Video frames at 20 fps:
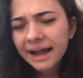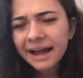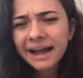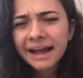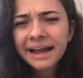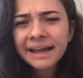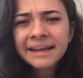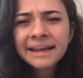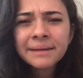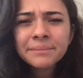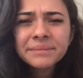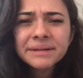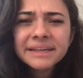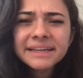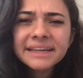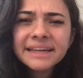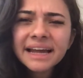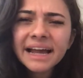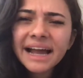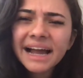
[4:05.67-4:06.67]
I
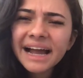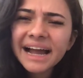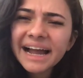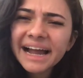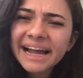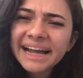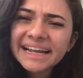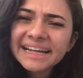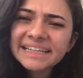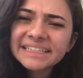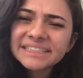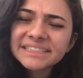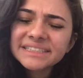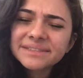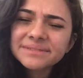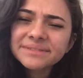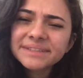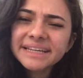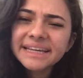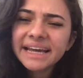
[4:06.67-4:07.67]
am kind
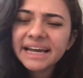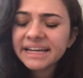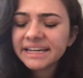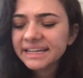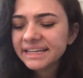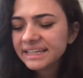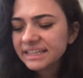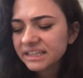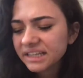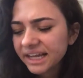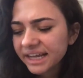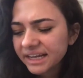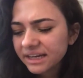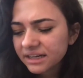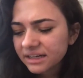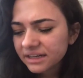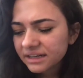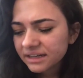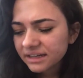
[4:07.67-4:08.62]
of getting like